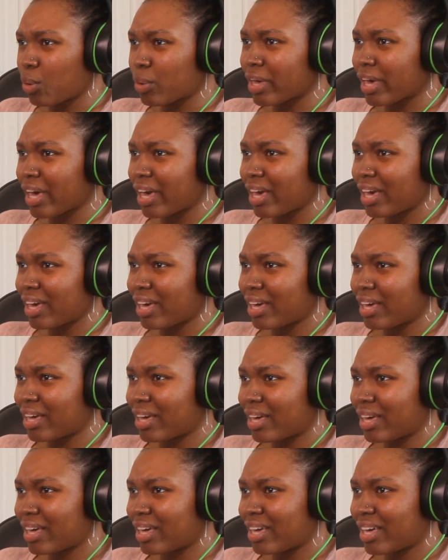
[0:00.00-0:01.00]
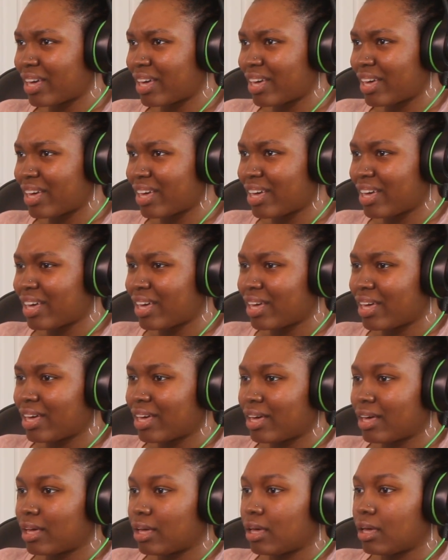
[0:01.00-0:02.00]
Okay.
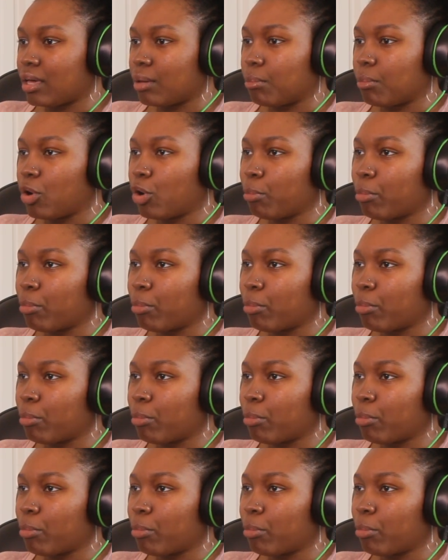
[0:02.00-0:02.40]
And